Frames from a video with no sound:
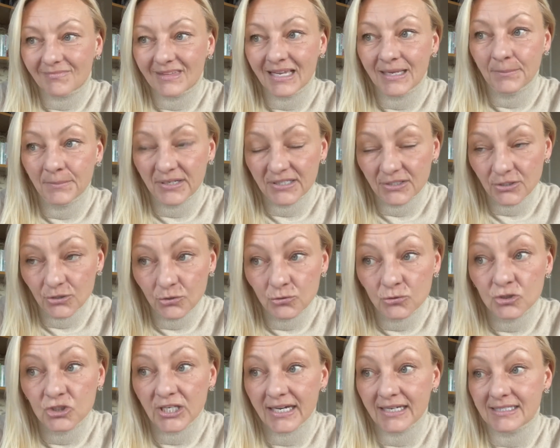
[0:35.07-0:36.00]
But you,
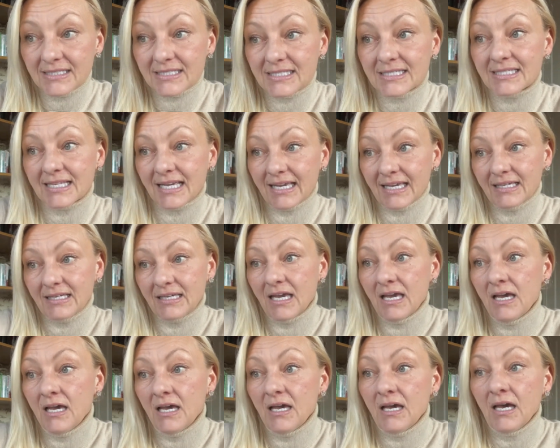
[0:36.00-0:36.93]
John, say
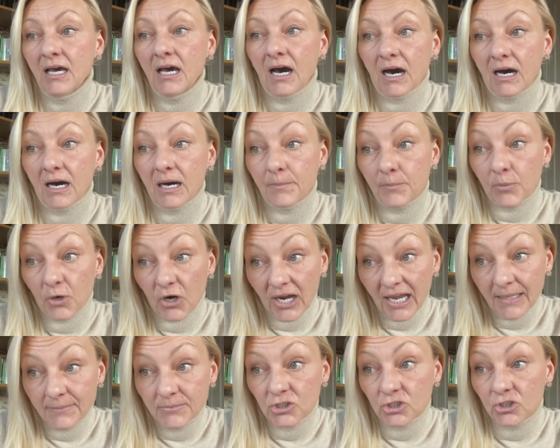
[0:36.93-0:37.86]

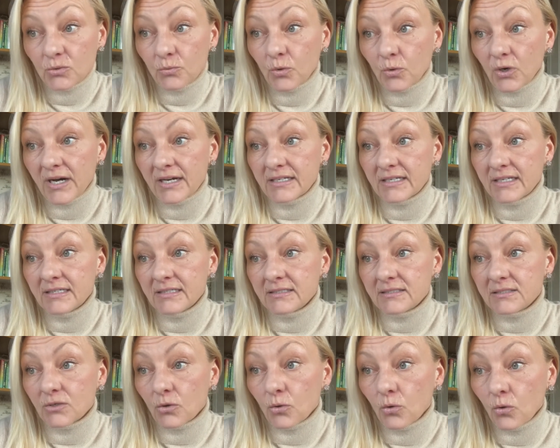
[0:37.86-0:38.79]
perhaps she
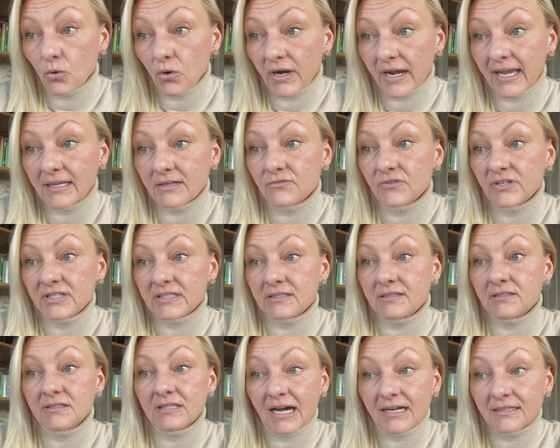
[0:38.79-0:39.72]
wanted or had
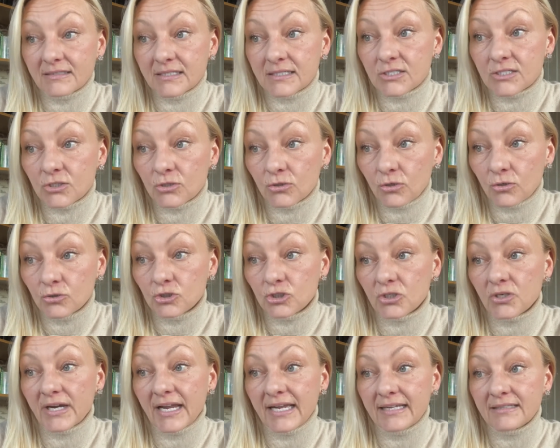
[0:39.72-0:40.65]
written
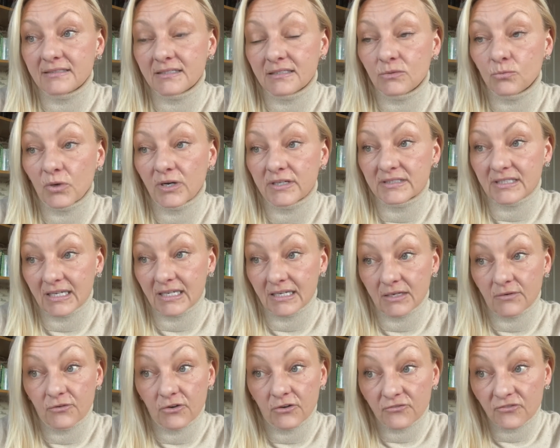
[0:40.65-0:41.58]
non-disclosure and didn't want any
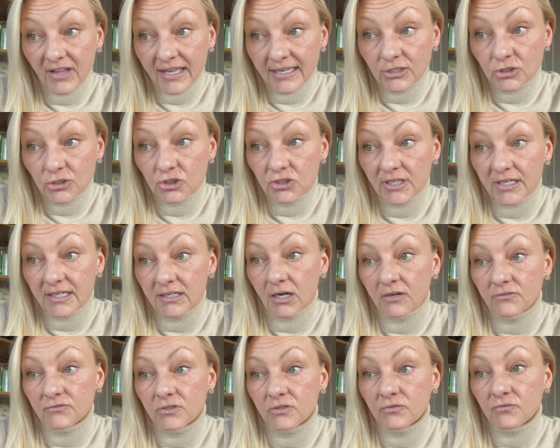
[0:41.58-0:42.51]
reflection
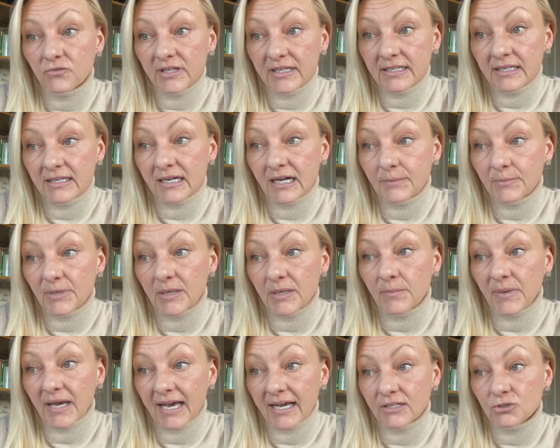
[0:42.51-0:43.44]
of the reading coming
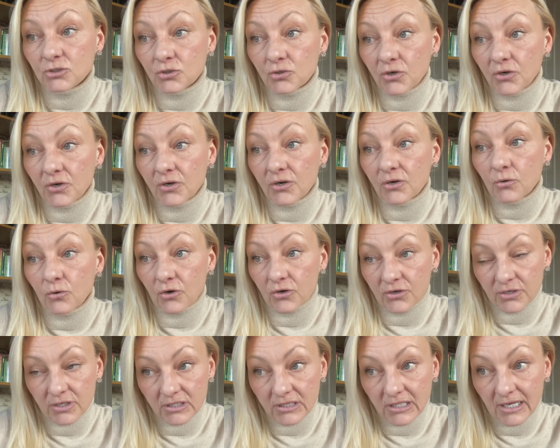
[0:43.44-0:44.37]
back to her or
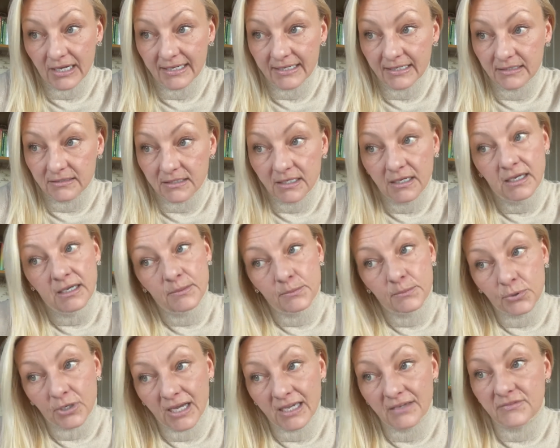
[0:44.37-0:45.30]
her client.
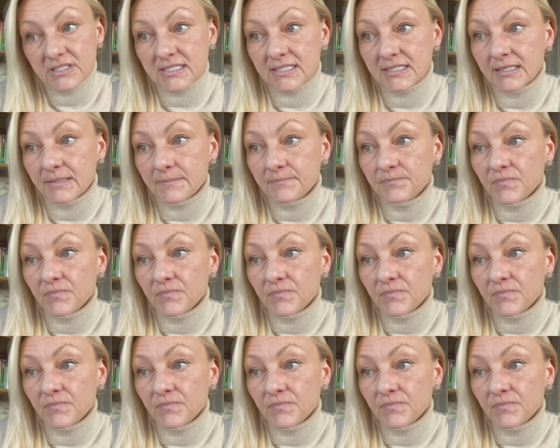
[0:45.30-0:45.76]
Privacy.